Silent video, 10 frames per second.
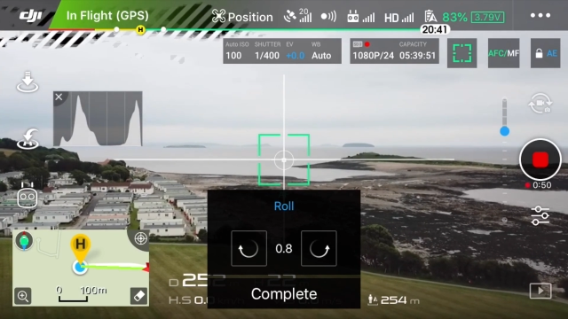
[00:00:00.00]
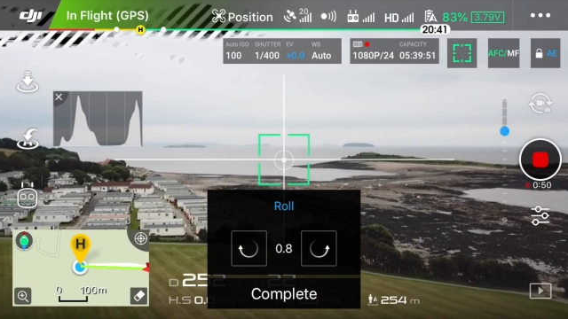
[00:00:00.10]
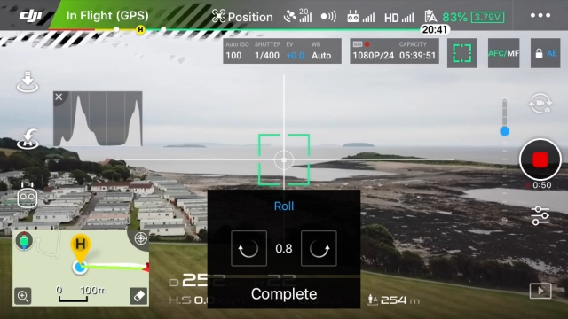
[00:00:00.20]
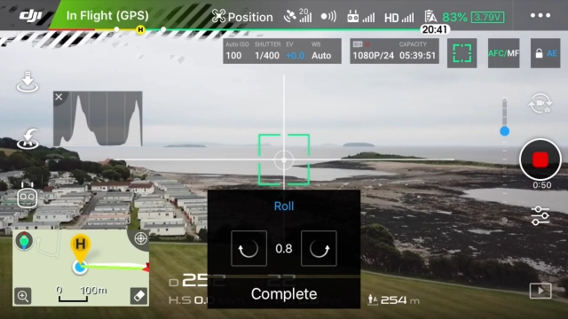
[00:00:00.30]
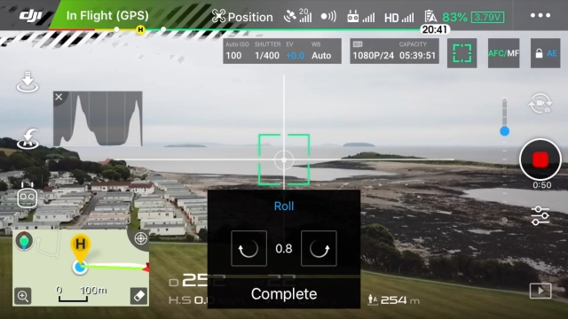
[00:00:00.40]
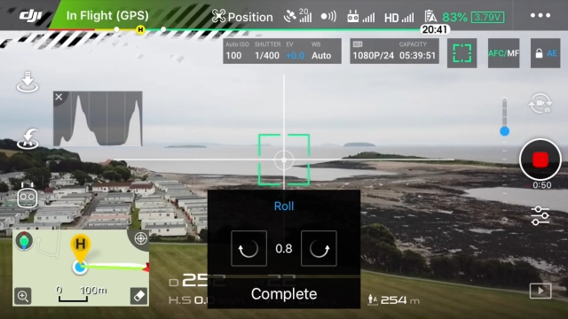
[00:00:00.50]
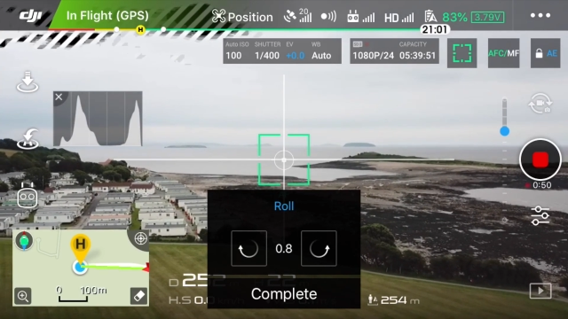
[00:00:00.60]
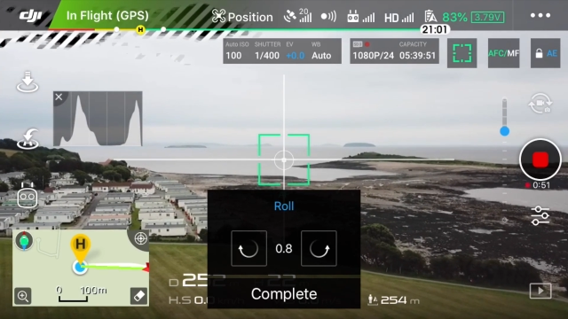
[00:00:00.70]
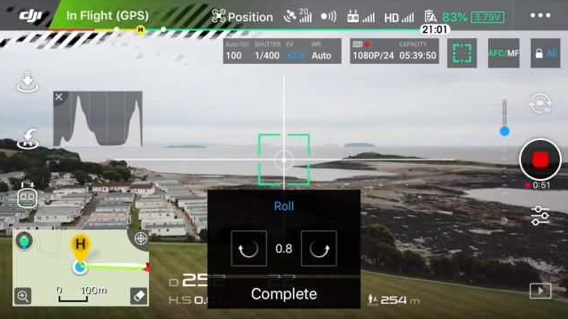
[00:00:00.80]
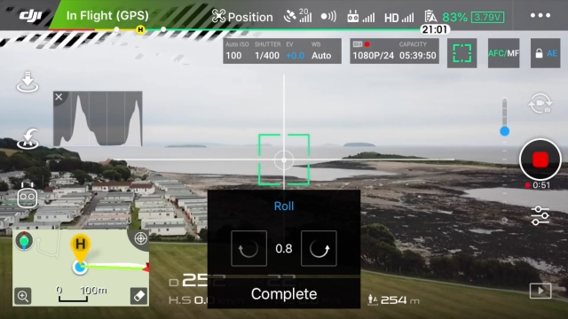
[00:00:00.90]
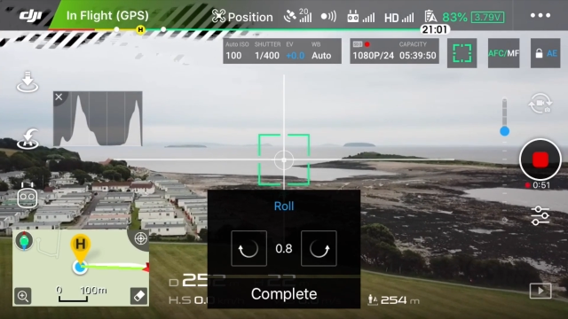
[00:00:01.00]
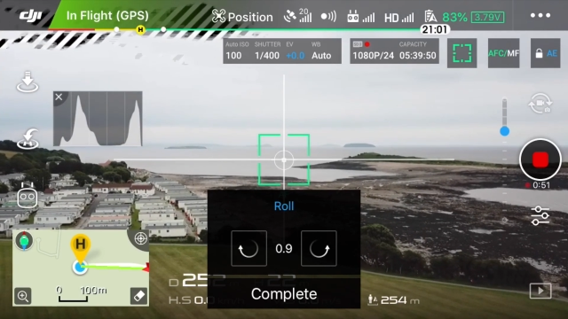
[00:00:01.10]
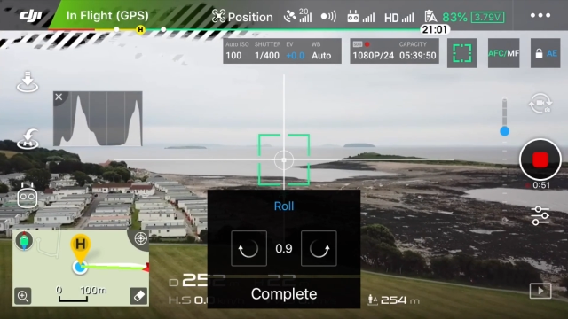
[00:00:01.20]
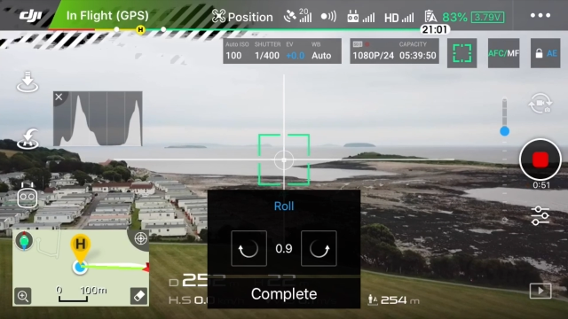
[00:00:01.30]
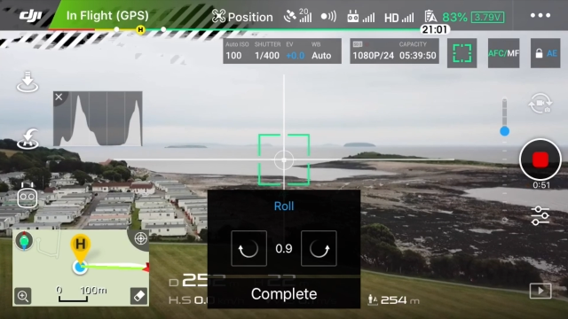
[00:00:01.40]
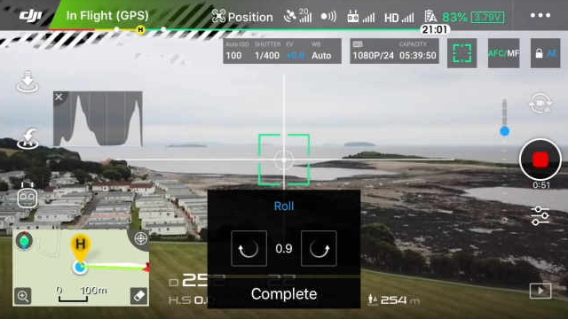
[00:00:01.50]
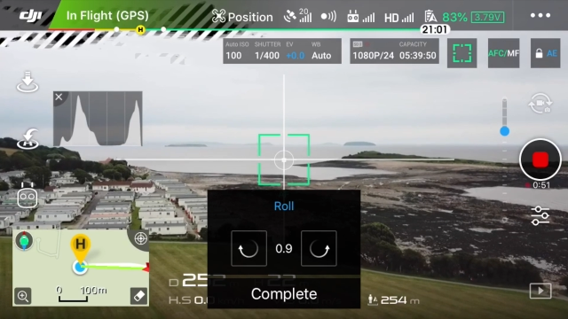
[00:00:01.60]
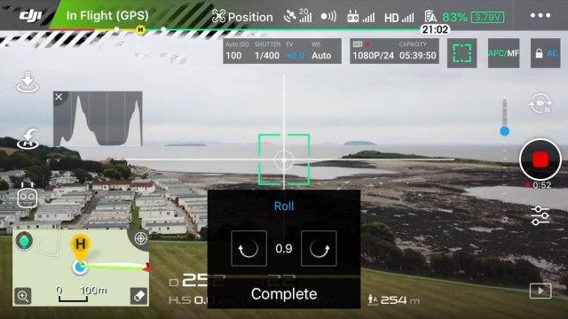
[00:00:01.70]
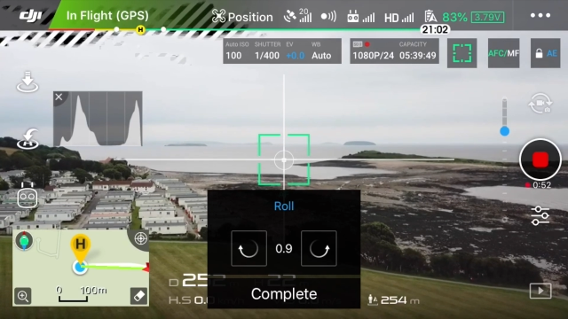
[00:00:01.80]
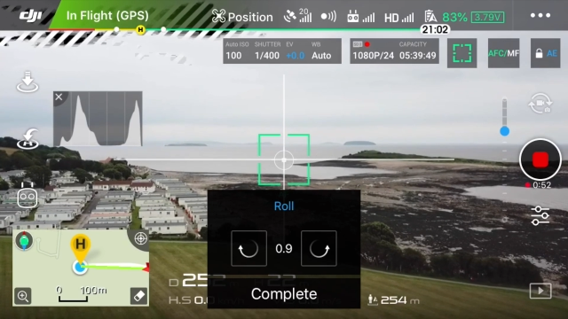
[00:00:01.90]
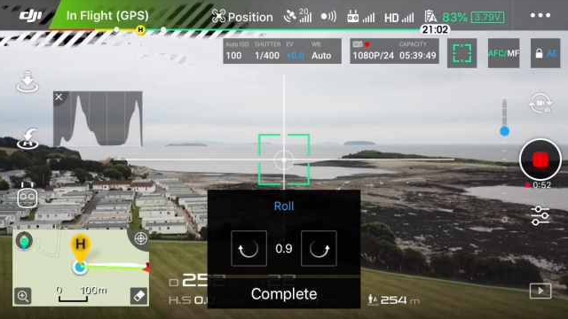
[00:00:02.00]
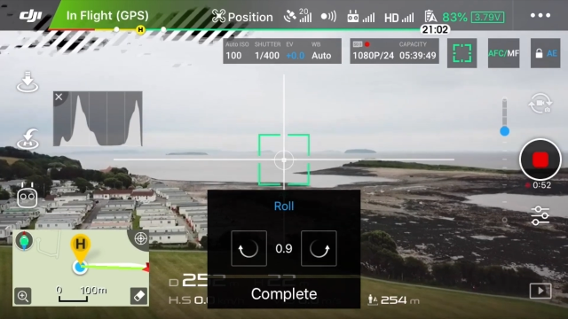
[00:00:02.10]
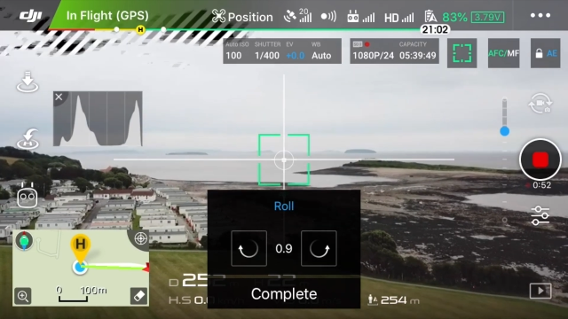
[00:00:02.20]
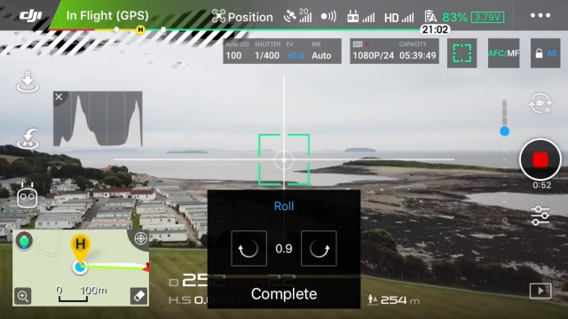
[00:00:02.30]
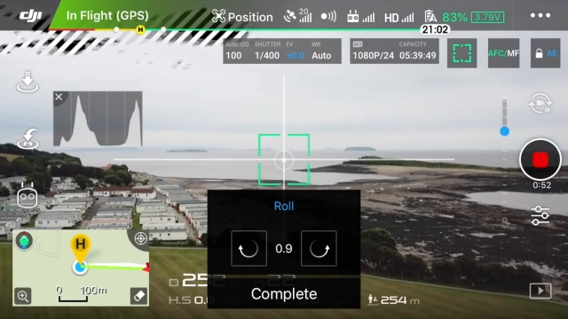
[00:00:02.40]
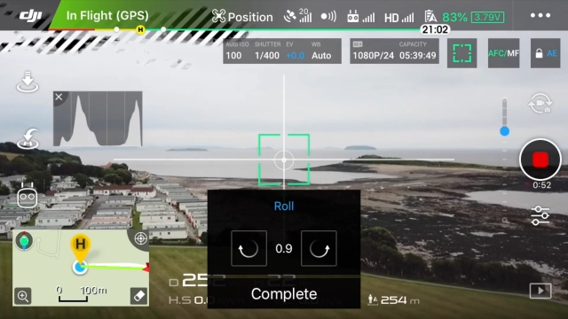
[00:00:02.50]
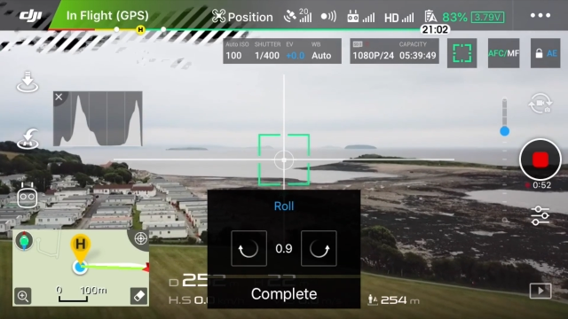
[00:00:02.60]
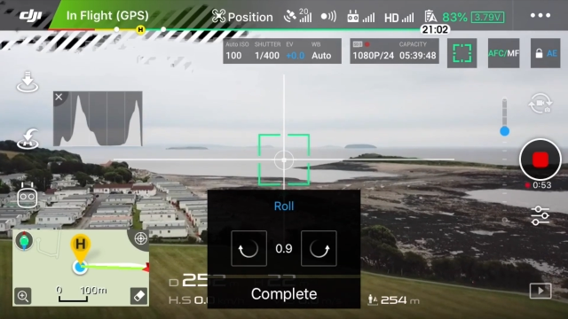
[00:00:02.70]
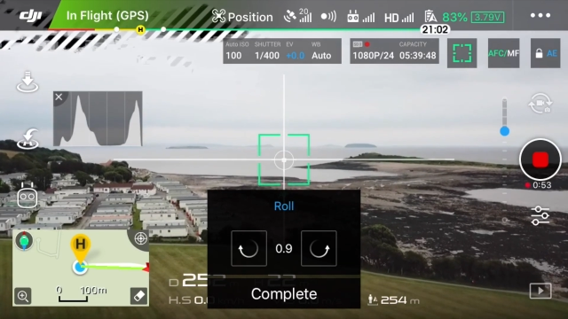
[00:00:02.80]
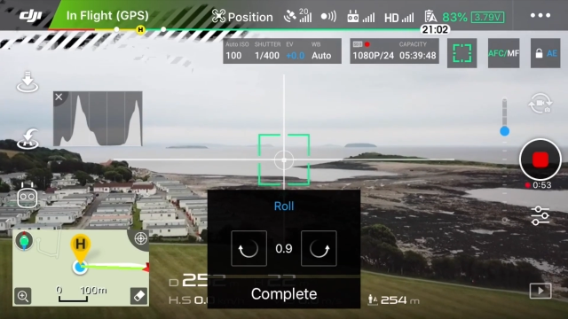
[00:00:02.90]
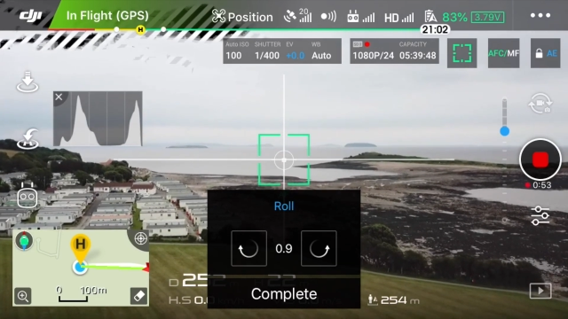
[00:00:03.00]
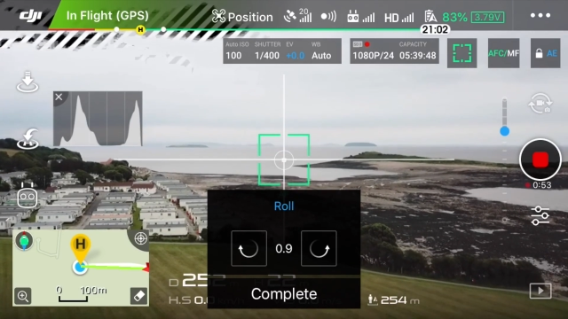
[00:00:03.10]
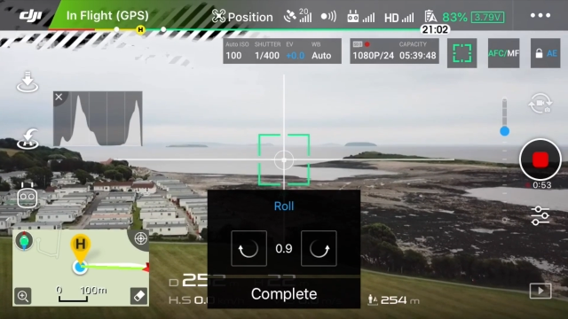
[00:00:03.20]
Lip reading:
Nobody's mouth can be seen.